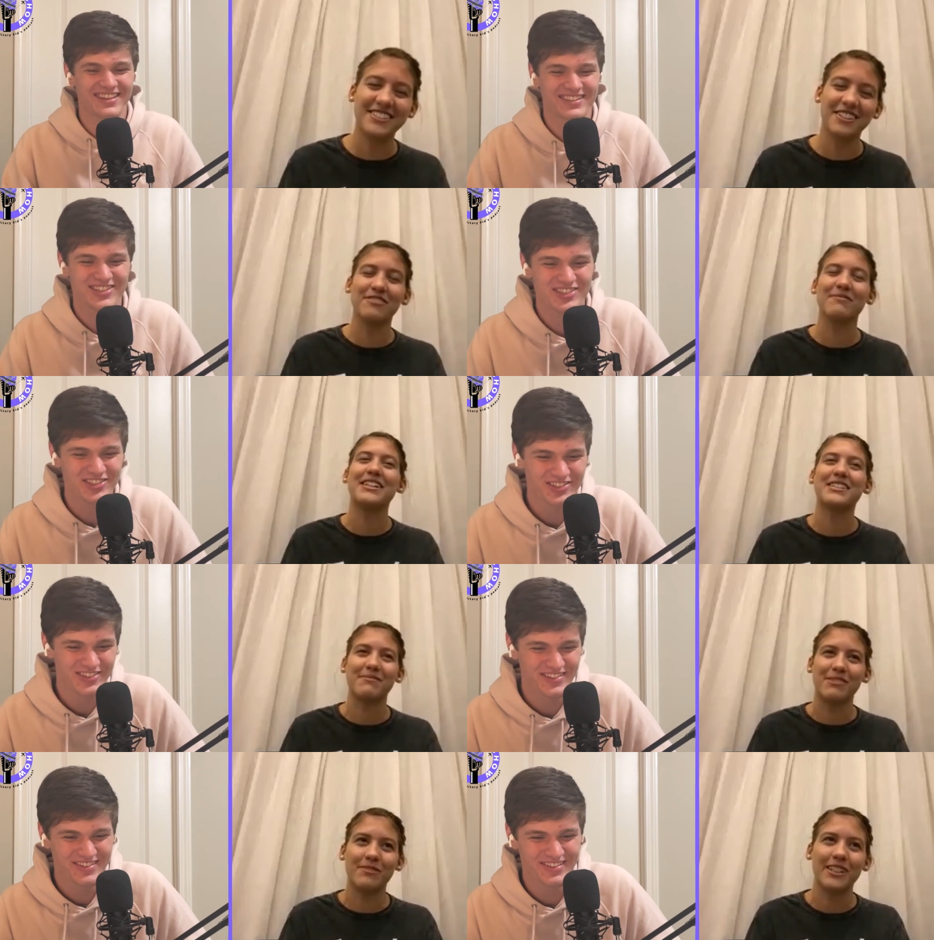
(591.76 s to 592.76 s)
Speaker 1: so for my
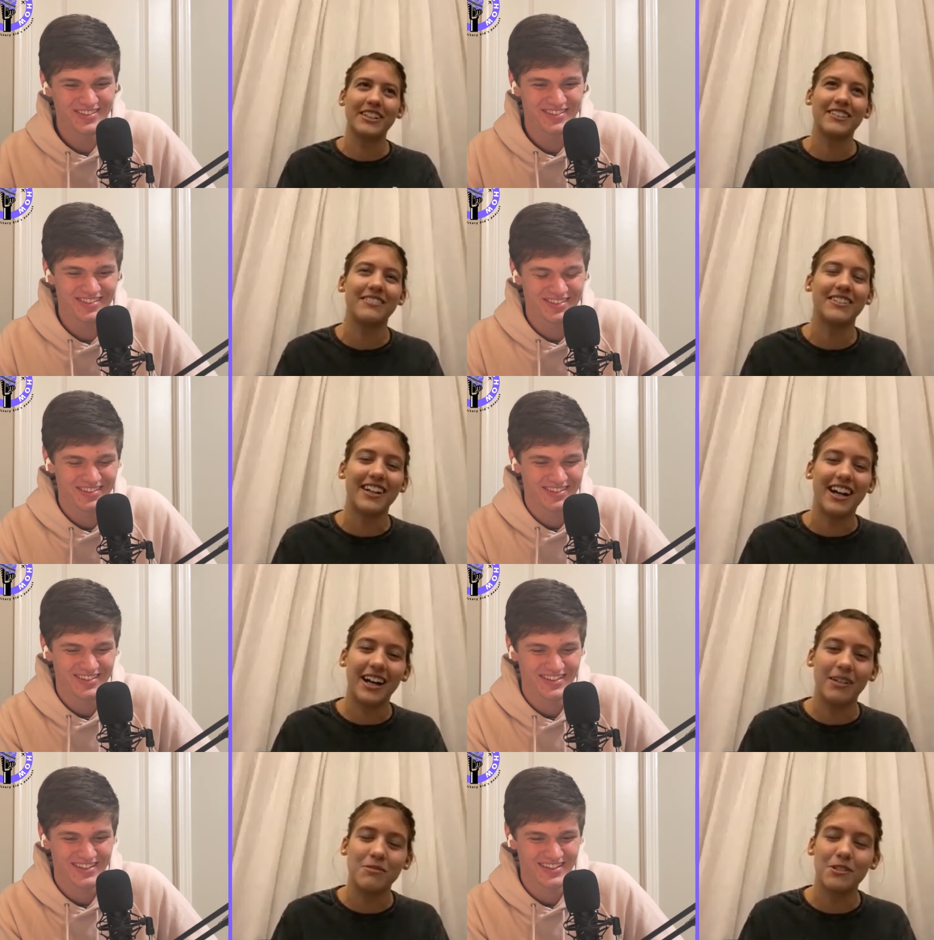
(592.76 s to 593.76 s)
summer break,
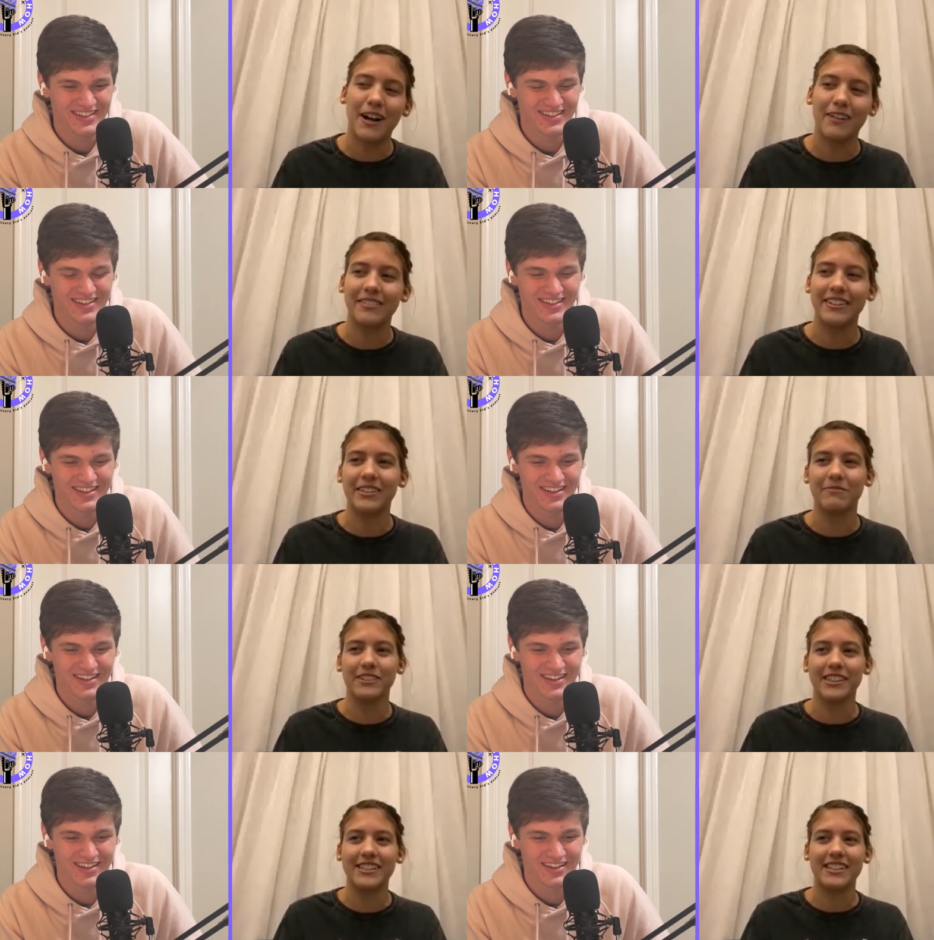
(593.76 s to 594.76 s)
I'm traveling. I'm
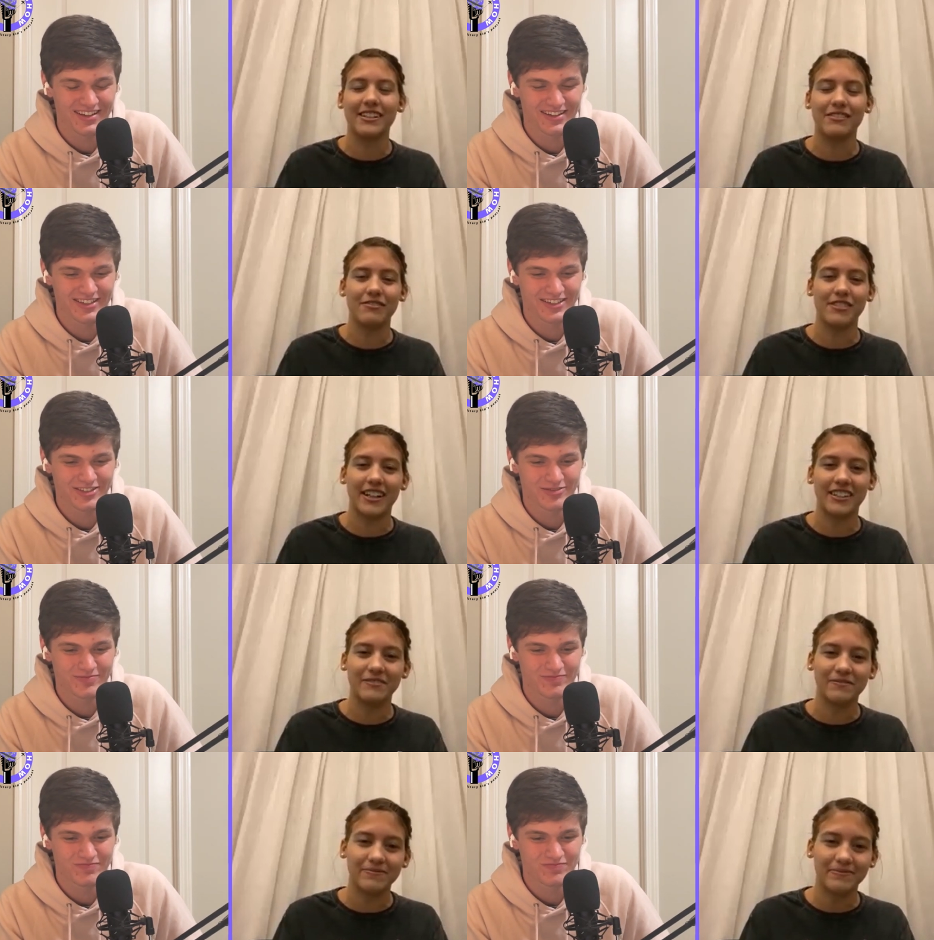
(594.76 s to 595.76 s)
really excited for that.
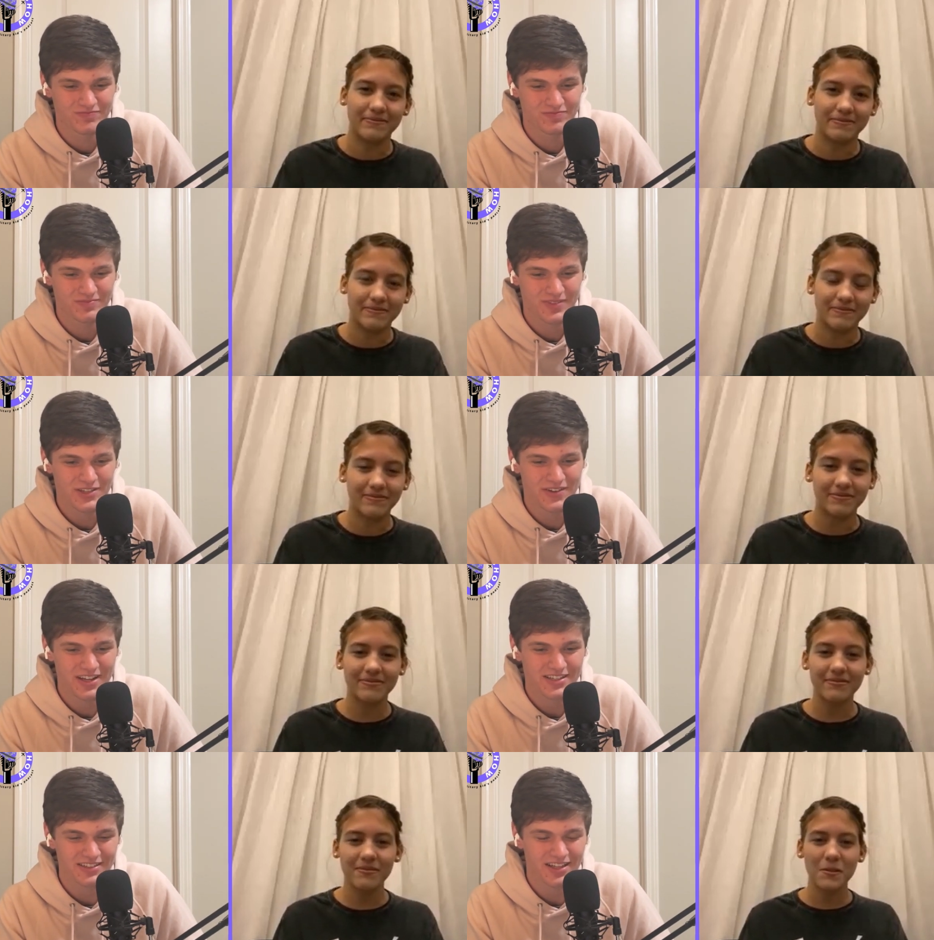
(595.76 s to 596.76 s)
Speaker 2: That's
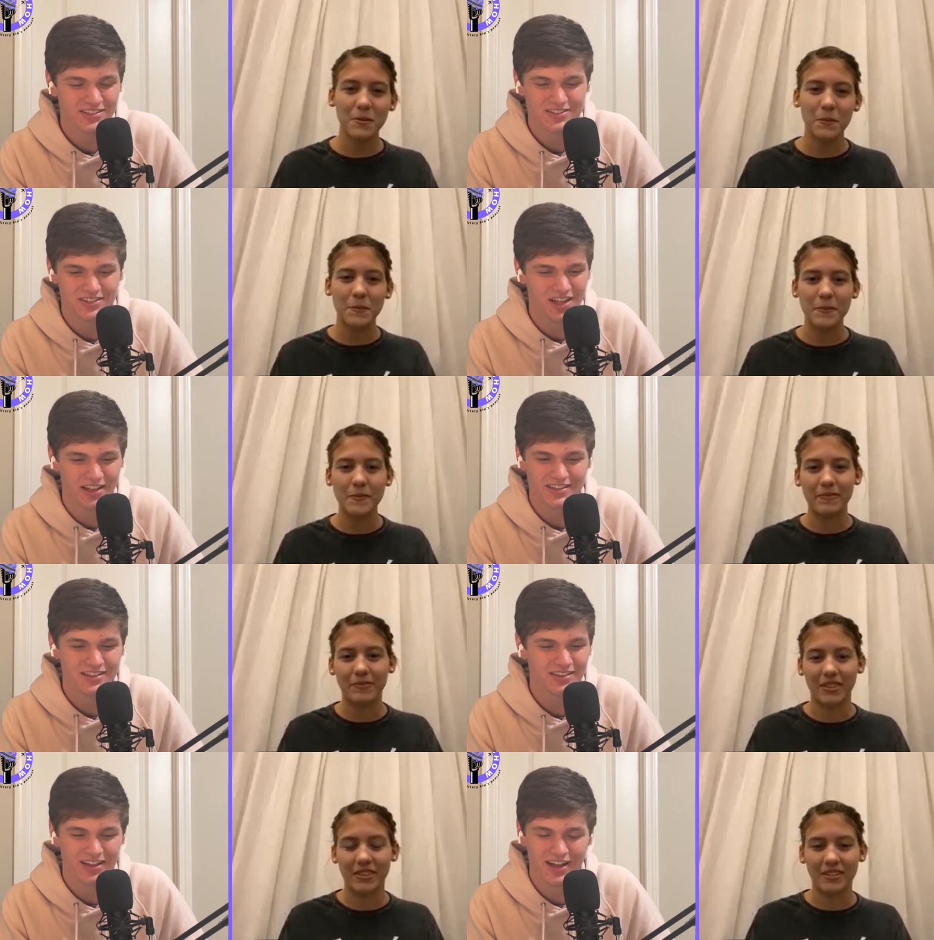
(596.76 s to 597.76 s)
fantastic. That's just
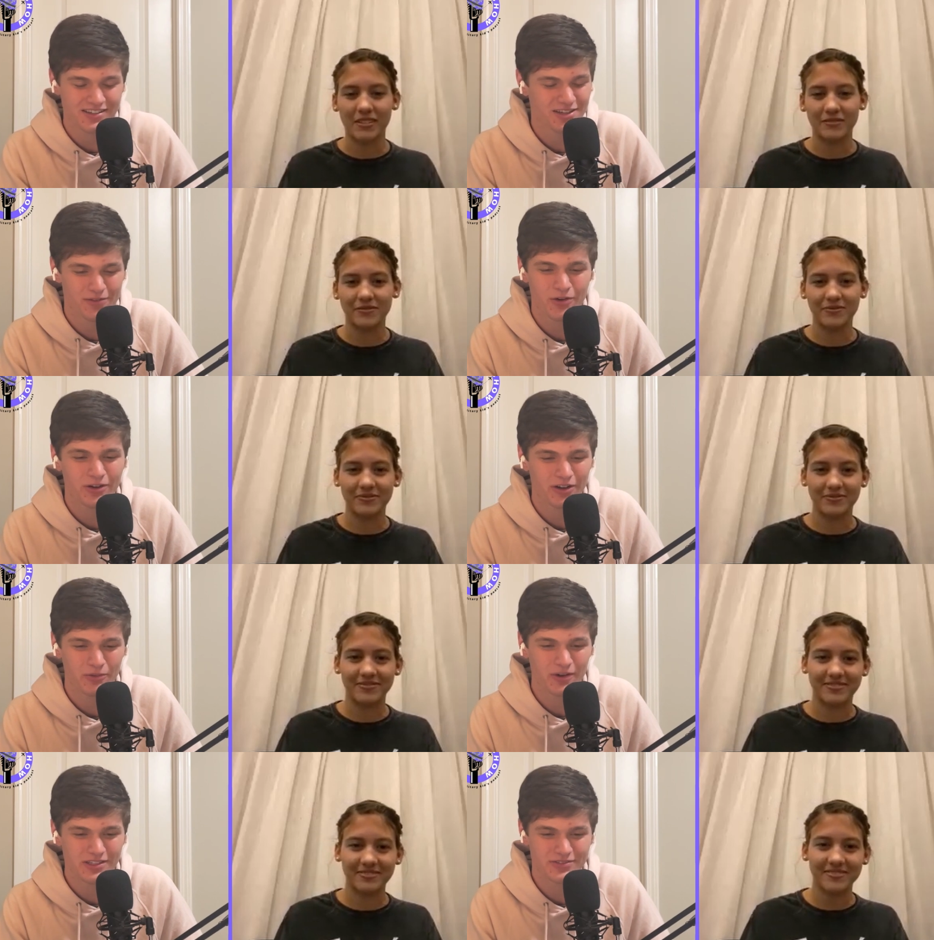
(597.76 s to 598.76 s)
that's a lot of stuff going
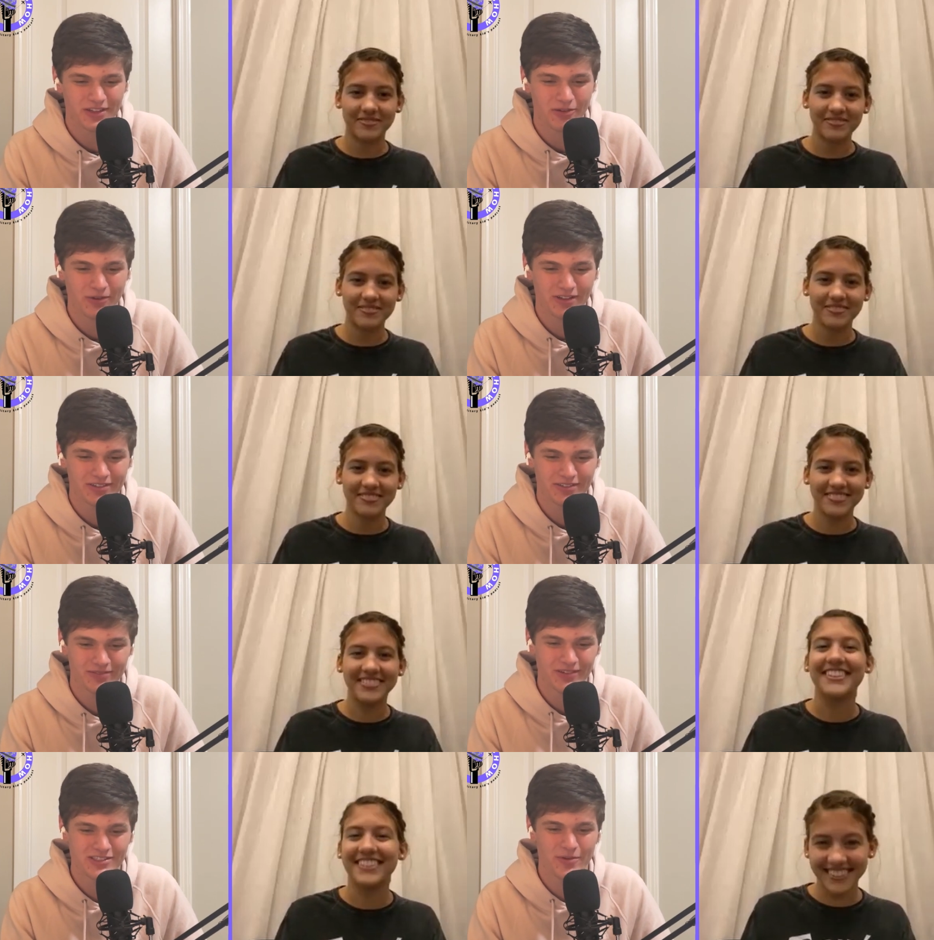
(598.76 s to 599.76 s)
on at once for like
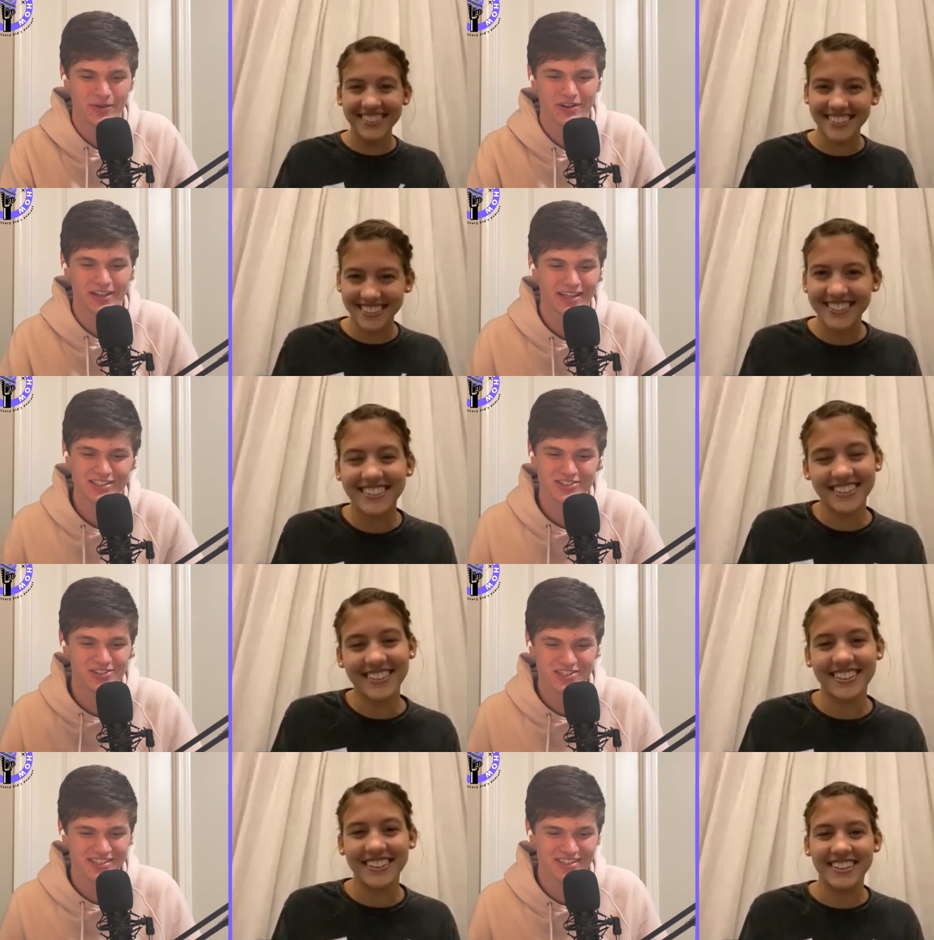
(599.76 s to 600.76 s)
one one summer, and like because
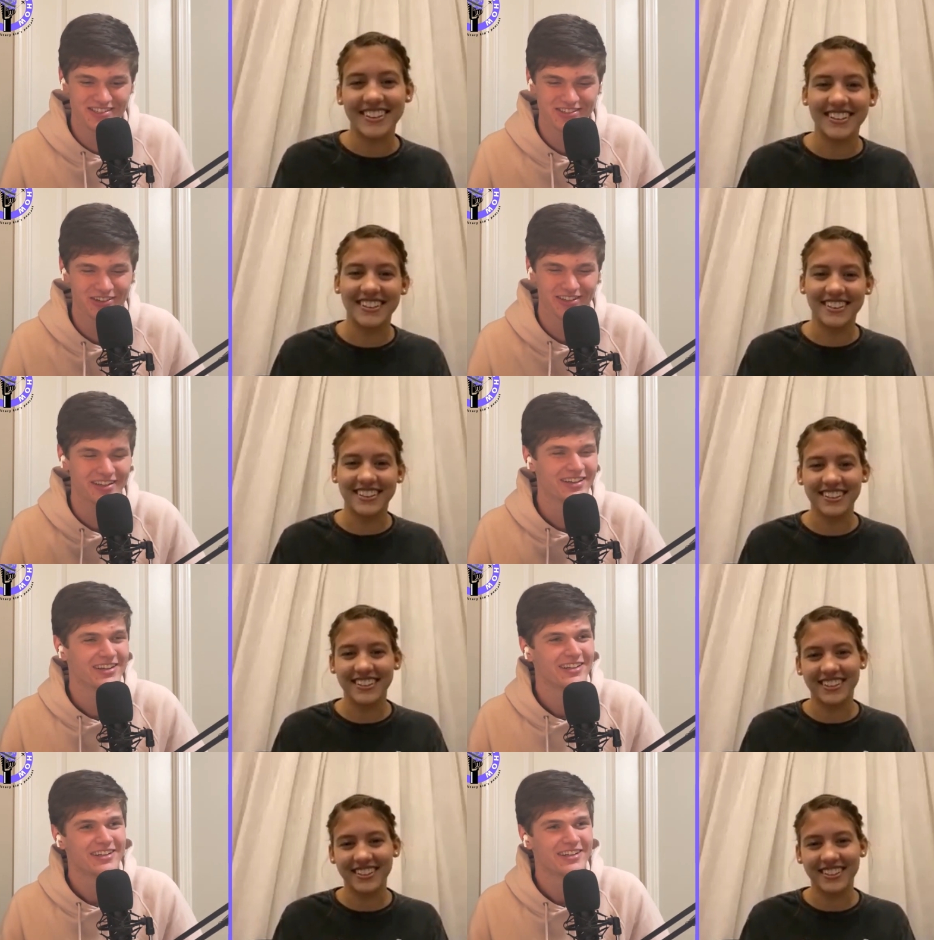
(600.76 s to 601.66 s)
you're just getting started.